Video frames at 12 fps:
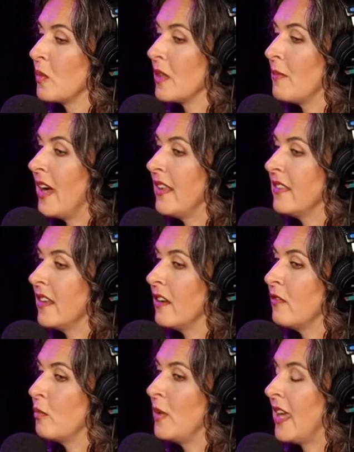with the mindset
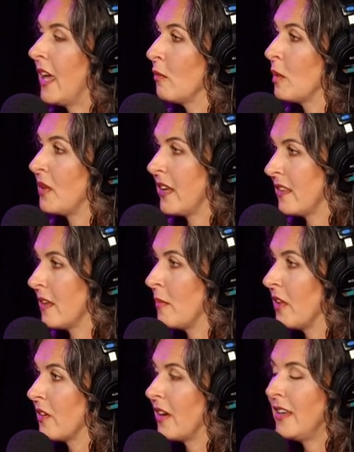of we can't replace their
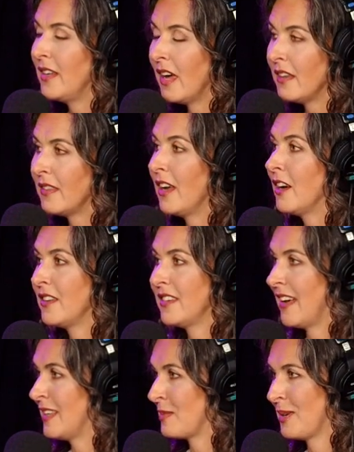mother and yet they are
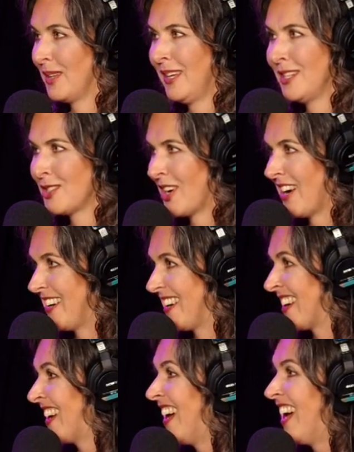desperately
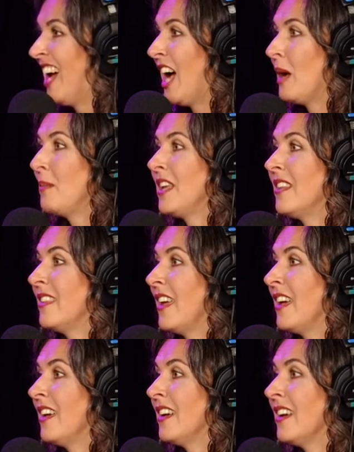trying i mean
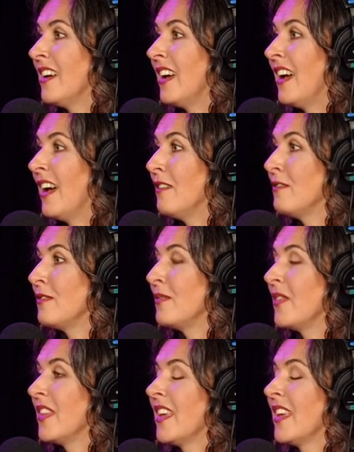they have